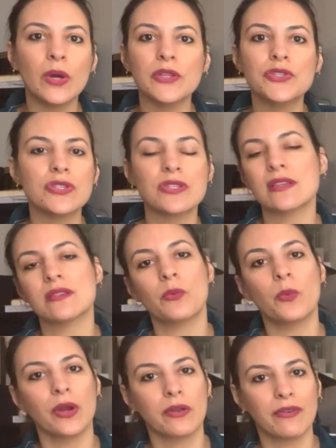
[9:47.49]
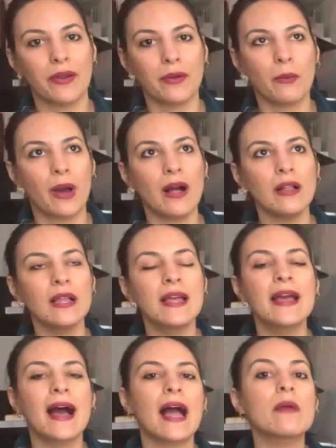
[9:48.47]
It just doesn't work very well.
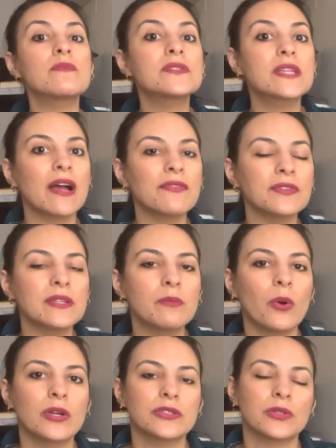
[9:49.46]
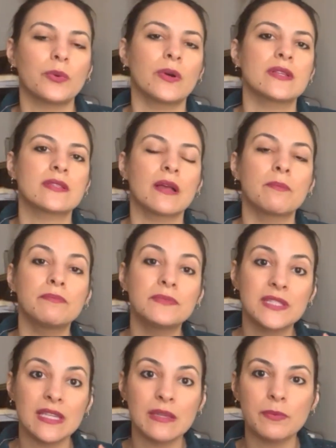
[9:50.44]
I'm definitely more towards
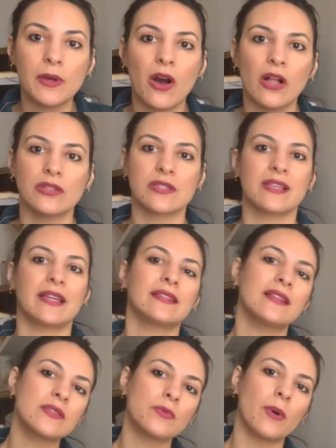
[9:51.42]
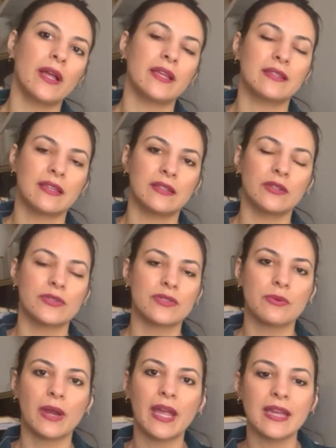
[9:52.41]
deep colors like this one. I think looks
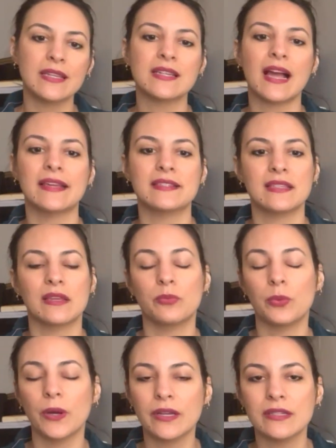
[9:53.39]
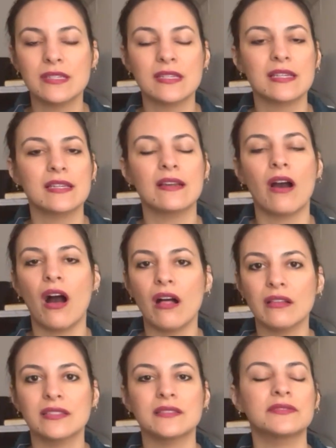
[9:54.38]
great. I think burgundy,
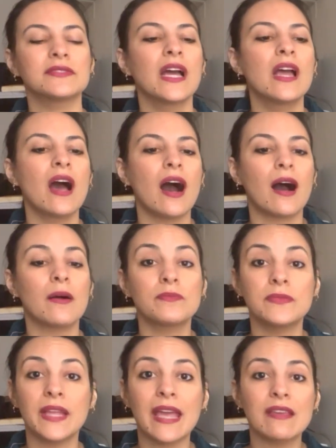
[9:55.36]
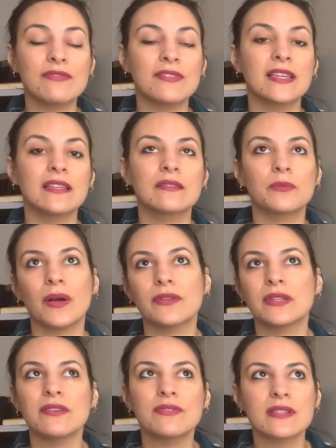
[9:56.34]
olive, um, navy. Well,
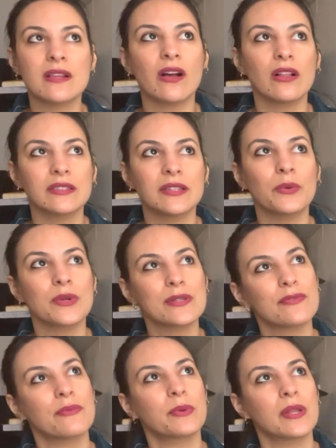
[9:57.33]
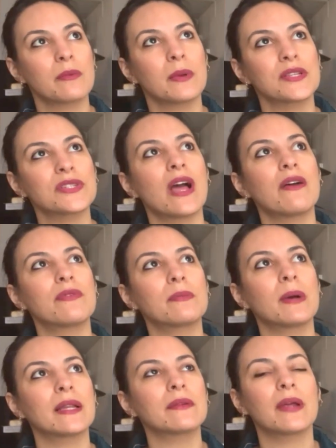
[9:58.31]
navy is a color that works for pretty much
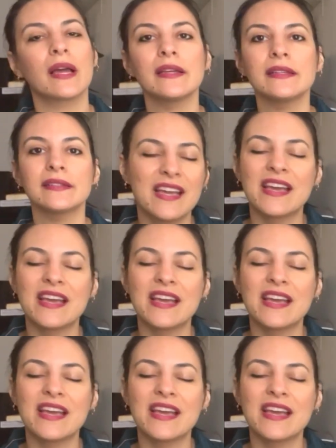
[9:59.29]
everybody, right?